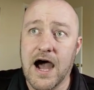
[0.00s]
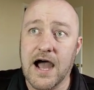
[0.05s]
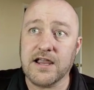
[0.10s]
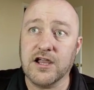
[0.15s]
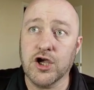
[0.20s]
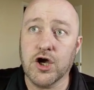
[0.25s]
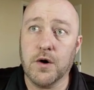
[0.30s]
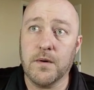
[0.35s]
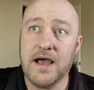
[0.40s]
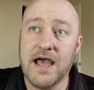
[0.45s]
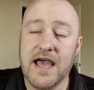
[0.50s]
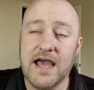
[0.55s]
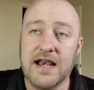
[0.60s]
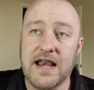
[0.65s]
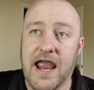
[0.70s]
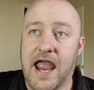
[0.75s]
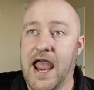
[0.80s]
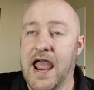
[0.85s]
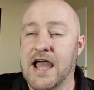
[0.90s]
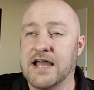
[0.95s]
I can go
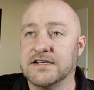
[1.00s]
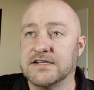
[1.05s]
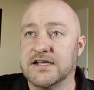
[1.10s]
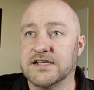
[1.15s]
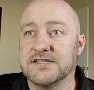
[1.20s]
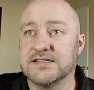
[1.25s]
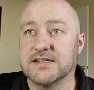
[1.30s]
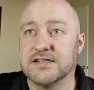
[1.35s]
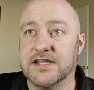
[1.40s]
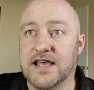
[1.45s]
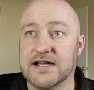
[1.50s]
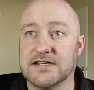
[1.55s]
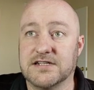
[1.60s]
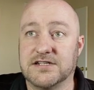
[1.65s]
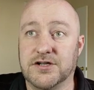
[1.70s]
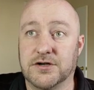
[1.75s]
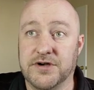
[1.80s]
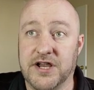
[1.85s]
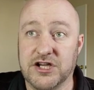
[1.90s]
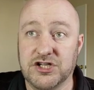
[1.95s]
ahead and
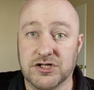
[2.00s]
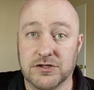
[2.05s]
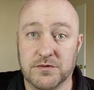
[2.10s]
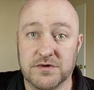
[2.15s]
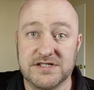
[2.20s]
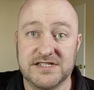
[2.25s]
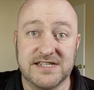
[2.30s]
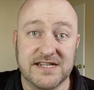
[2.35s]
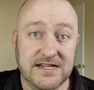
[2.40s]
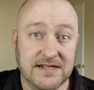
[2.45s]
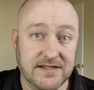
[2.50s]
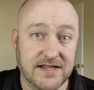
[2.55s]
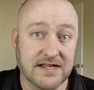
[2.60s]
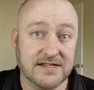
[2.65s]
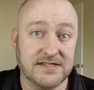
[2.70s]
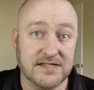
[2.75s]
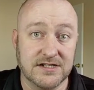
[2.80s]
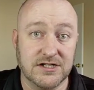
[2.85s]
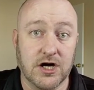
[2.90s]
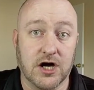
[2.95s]
select donation receipt.
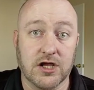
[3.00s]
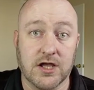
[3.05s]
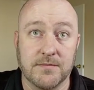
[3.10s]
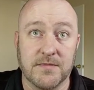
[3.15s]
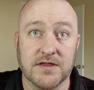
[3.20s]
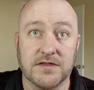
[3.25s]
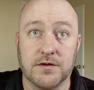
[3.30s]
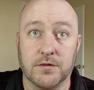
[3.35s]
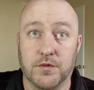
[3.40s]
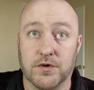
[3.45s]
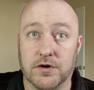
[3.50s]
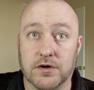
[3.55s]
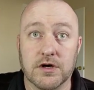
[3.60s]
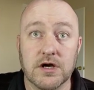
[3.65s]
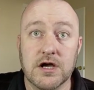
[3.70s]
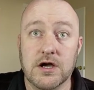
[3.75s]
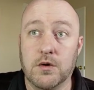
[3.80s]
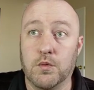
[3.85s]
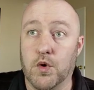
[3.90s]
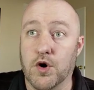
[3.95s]
That's the document that we're
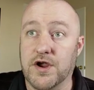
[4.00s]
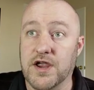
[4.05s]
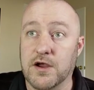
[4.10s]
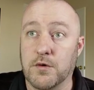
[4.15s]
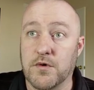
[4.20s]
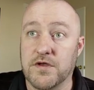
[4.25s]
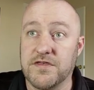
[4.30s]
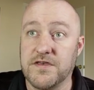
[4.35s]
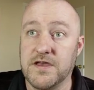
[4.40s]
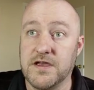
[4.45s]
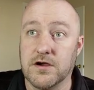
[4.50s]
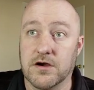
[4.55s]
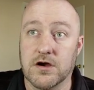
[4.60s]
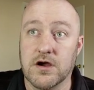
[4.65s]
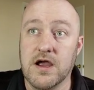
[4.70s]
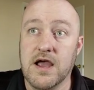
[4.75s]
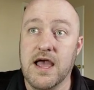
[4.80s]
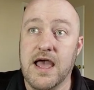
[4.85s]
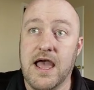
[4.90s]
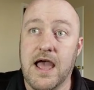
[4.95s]
working with
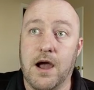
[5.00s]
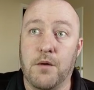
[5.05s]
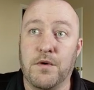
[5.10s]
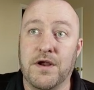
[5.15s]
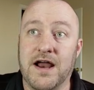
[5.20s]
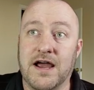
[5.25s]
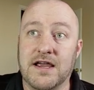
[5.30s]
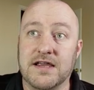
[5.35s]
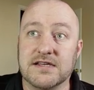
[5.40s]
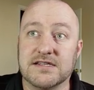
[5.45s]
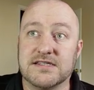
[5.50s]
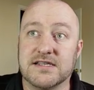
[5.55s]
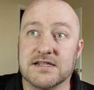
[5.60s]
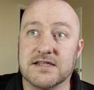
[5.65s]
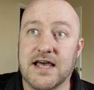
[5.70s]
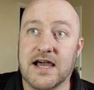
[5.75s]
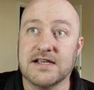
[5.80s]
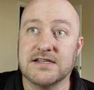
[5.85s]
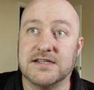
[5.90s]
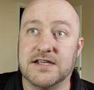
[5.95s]
here. And when I
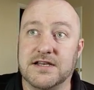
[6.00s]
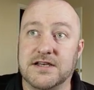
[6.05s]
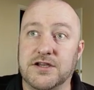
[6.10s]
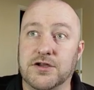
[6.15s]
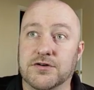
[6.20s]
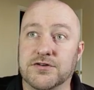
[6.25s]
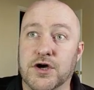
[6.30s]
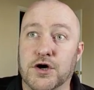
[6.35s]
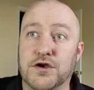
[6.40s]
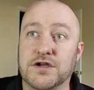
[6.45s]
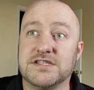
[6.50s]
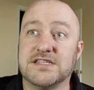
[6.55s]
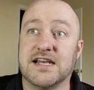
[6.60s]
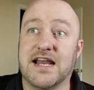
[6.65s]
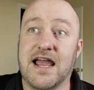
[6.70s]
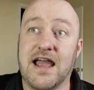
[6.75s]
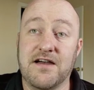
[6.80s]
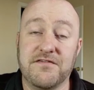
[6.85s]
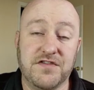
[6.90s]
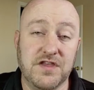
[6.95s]
select it, you'll notice
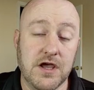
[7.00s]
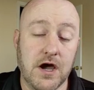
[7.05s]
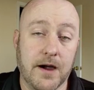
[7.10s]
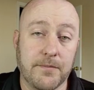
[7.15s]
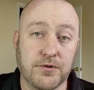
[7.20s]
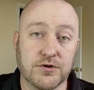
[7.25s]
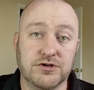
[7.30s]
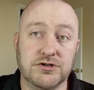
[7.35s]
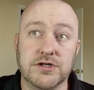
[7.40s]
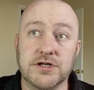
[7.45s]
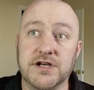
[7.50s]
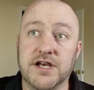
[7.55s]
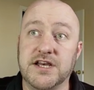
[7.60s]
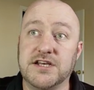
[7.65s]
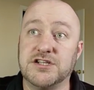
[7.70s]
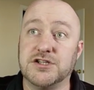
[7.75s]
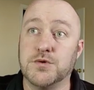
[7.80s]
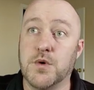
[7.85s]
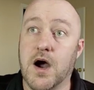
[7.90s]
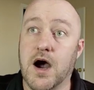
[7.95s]
that I have the
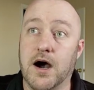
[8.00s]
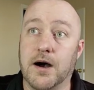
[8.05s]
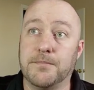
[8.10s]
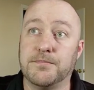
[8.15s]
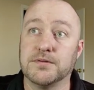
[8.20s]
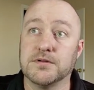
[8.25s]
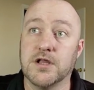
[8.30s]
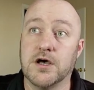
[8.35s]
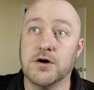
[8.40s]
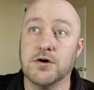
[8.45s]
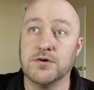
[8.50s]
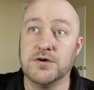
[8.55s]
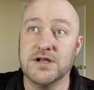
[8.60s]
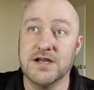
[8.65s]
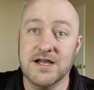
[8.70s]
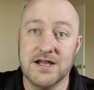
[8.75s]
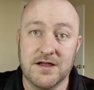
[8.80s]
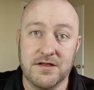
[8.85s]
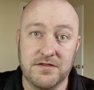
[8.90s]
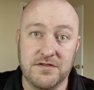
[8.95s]
opportunity to upload
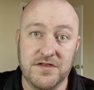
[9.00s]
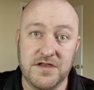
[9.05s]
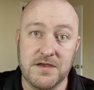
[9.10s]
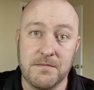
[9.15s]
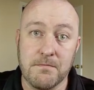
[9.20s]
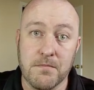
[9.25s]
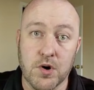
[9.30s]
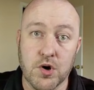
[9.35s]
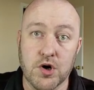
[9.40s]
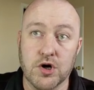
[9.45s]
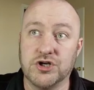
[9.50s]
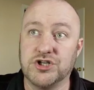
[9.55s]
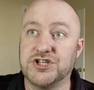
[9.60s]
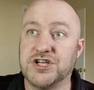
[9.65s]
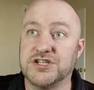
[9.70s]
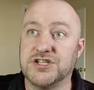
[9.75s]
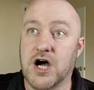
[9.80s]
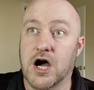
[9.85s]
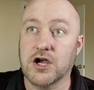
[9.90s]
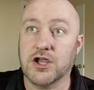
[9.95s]
the
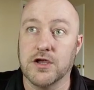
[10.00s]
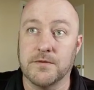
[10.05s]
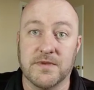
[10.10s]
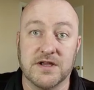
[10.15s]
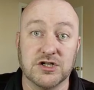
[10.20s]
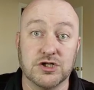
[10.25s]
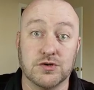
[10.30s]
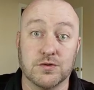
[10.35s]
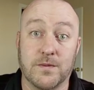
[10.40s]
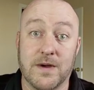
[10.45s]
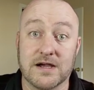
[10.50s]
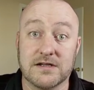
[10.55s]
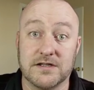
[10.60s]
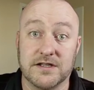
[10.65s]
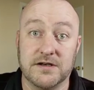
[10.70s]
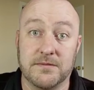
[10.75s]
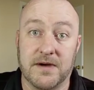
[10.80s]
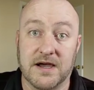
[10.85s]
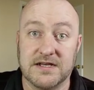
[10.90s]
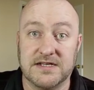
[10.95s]
merged document
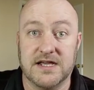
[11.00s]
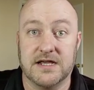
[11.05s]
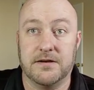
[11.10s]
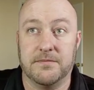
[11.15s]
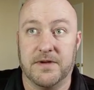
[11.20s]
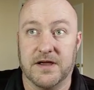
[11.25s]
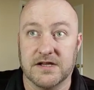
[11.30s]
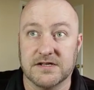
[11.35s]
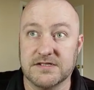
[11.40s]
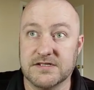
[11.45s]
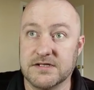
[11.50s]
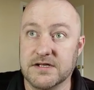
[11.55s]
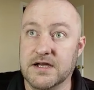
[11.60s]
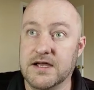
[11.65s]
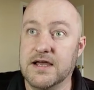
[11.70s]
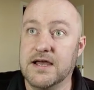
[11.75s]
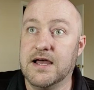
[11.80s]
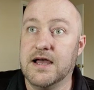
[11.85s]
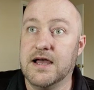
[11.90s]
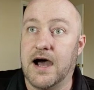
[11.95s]
directly to my database.
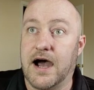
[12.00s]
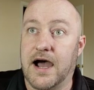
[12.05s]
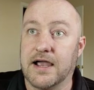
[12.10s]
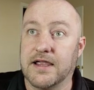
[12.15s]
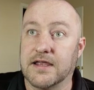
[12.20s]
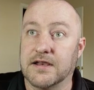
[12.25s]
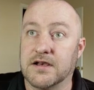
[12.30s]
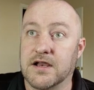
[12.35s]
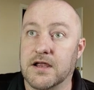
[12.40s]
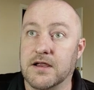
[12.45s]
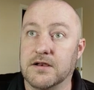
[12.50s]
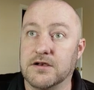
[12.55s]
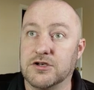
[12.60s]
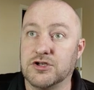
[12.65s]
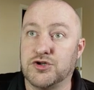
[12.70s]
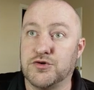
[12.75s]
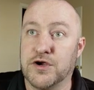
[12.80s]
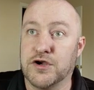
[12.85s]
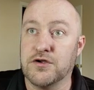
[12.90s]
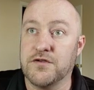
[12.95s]
I can
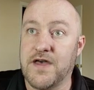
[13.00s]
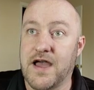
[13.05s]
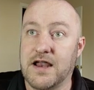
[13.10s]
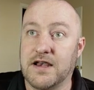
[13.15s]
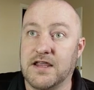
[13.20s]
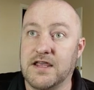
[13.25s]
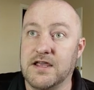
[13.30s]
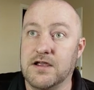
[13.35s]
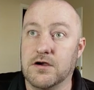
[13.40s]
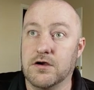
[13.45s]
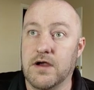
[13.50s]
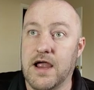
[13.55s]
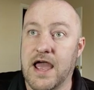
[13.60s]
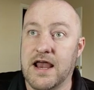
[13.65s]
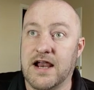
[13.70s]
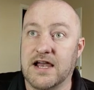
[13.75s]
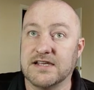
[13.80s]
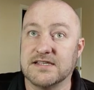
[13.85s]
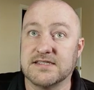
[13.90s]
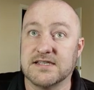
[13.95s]
trigger that here
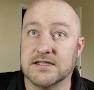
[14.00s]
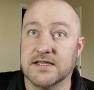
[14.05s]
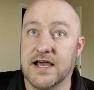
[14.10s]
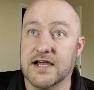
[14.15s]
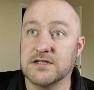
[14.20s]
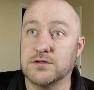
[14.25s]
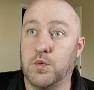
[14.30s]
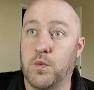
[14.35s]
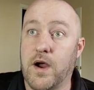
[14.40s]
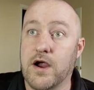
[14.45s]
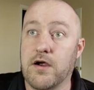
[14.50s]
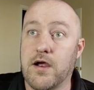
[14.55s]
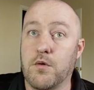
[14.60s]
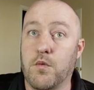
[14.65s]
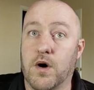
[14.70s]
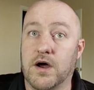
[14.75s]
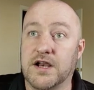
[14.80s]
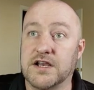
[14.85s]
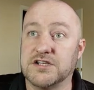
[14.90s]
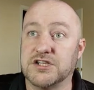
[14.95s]
and I select where I
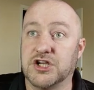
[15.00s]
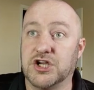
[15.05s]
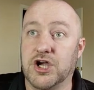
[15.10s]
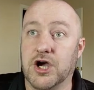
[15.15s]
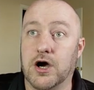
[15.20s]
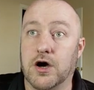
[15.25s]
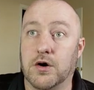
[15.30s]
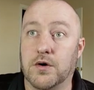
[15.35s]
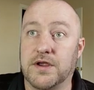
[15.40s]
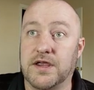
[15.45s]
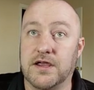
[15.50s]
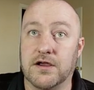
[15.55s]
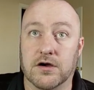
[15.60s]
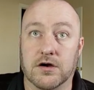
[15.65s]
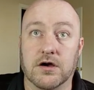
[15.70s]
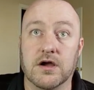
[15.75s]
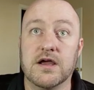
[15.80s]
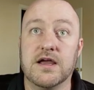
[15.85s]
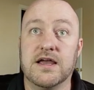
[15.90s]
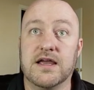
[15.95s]
want it to go
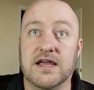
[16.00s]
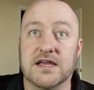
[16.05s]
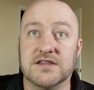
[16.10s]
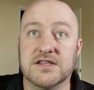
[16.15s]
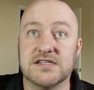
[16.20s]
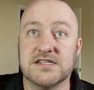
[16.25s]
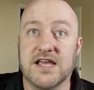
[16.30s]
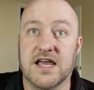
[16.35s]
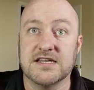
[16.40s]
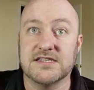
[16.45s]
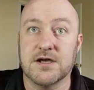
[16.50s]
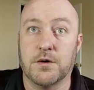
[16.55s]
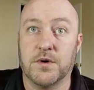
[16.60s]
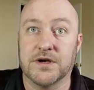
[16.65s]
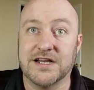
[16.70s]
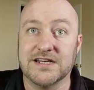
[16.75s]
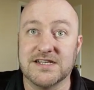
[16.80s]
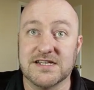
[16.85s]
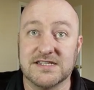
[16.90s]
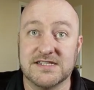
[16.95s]
here. In this case, I
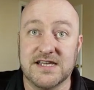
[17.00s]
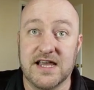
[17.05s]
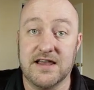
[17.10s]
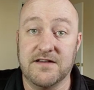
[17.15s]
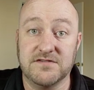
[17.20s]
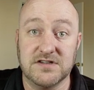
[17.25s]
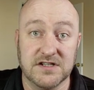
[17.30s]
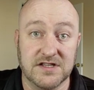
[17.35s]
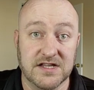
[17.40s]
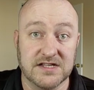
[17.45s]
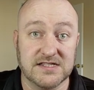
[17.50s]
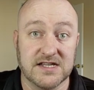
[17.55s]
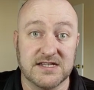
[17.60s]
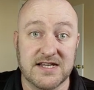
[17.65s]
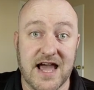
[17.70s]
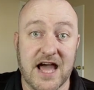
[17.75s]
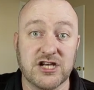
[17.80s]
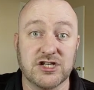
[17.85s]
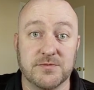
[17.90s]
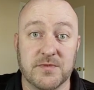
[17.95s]
want it to save to this
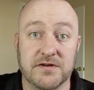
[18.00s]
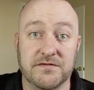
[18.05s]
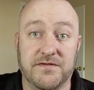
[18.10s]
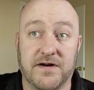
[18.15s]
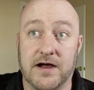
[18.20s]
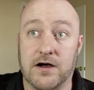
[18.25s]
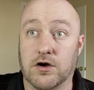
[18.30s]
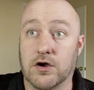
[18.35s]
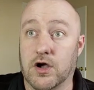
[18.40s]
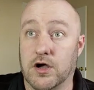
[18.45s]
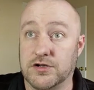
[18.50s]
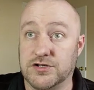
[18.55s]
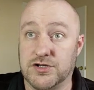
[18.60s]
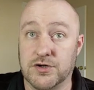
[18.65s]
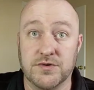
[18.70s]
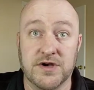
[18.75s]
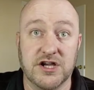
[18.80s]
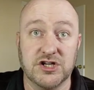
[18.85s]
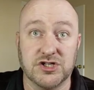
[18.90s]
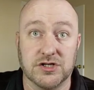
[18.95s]
attachment file called
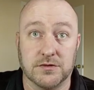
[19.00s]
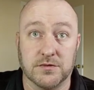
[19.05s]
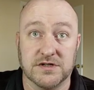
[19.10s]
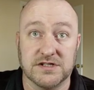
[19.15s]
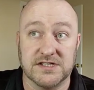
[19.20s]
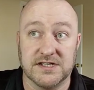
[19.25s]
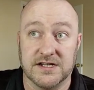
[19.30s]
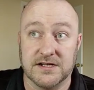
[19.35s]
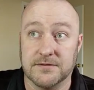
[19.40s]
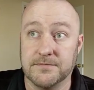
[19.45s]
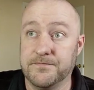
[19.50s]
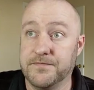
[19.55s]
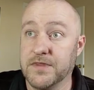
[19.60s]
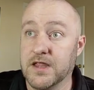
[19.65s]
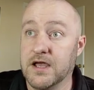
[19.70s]
donation receipt.